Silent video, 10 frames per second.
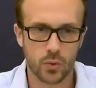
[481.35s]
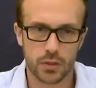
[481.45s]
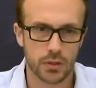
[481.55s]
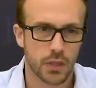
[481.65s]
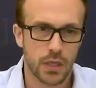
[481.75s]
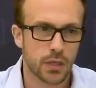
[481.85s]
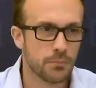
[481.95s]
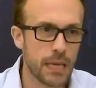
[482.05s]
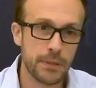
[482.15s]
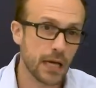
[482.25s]
or
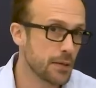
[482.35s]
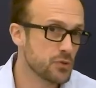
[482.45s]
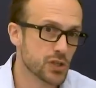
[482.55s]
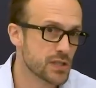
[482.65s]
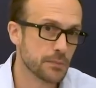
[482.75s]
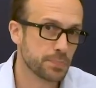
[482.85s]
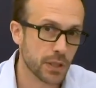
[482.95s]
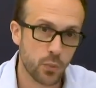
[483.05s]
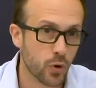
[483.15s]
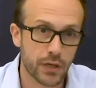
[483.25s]
maybe I'm just
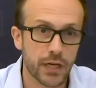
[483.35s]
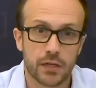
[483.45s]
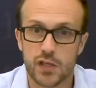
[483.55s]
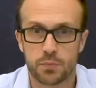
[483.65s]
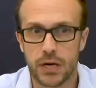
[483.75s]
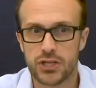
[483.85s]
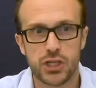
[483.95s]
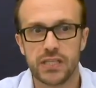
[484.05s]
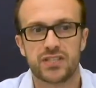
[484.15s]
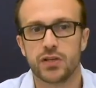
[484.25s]
simply working on a
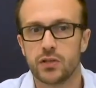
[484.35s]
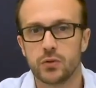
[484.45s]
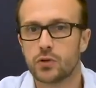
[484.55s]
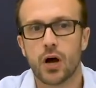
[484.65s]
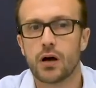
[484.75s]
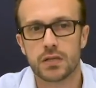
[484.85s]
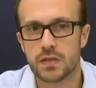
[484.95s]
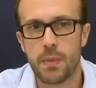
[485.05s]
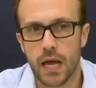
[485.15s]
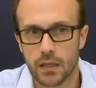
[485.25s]
spreadsheet to do
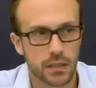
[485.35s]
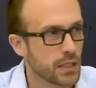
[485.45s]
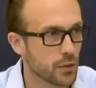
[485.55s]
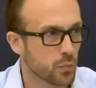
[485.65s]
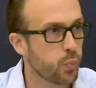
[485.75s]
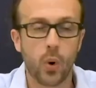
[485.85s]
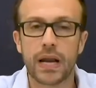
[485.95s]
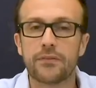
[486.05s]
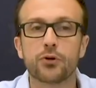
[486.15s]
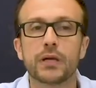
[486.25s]
cost modeling or
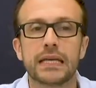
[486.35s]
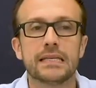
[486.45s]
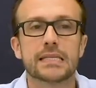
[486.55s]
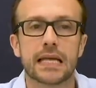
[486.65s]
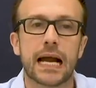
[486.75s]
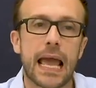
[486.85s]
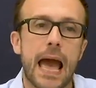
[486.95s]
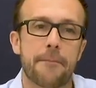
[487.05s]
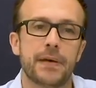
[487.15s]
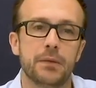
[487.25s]
whatever it is that I
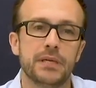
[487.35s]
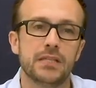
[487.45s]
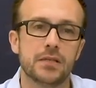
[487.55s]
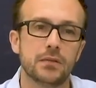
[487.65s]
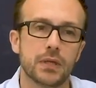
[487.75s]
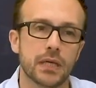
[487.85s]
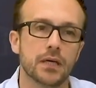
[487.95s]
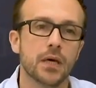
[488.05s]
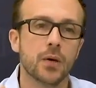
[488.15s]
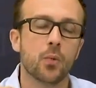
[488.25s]
happen to be
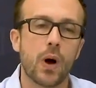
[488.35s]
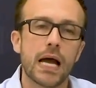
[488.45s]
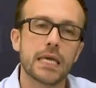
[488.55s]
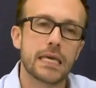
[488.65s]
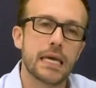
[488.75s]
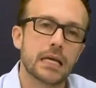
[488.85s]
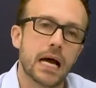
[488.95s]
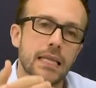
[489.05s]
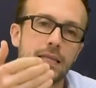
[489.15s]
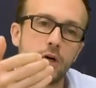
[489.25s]
doing. Why can't
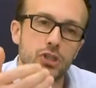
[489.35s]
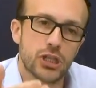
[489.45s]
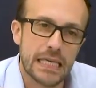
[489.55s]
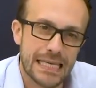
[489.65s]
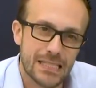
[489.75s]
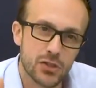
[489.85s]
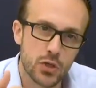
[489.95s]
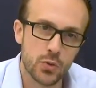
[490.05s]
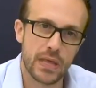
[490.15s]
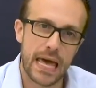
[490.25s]
I launch
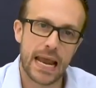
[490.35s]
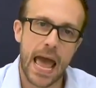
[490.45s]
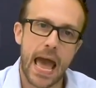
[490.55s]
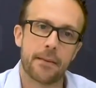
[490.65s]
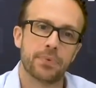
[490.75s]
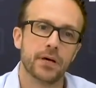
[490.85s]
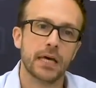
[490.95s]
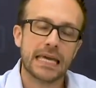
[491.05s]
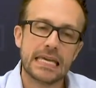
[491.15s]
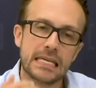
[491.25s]
into that app,
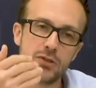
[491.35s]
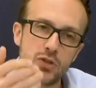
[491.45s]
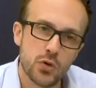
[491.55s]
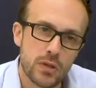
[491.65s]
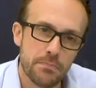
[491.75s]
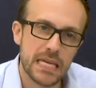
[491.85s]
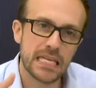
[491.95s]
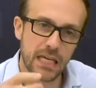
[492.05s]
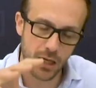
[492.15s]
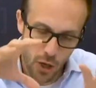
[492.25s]
into the
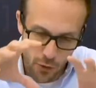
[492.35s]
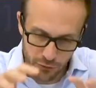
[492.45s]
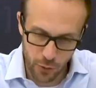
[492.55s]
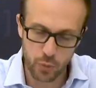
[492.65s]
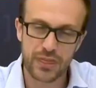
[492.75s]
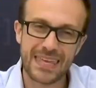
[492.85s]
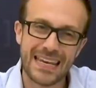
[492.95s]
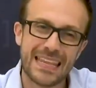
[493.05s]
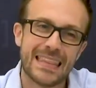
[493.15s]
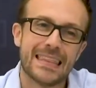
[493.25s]
meeting from
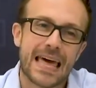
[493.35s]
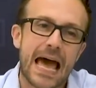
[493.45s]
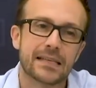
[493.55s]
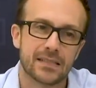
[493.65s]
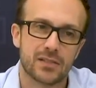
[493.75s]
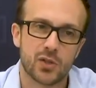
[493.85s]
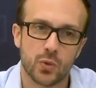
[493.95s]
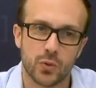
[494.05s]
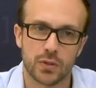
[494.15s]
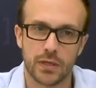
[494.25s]
within that
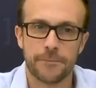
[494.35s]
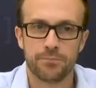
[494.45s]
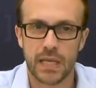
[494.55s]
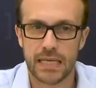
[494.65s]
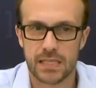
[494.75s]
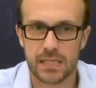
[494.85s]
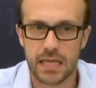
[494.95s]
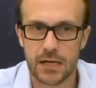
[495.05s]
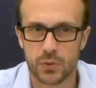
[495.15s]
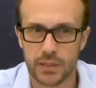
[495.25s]
tool and
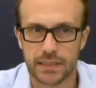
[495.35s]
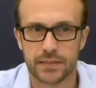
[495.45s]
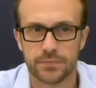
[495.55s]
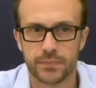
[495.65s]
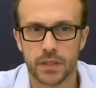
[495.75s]
schedule it?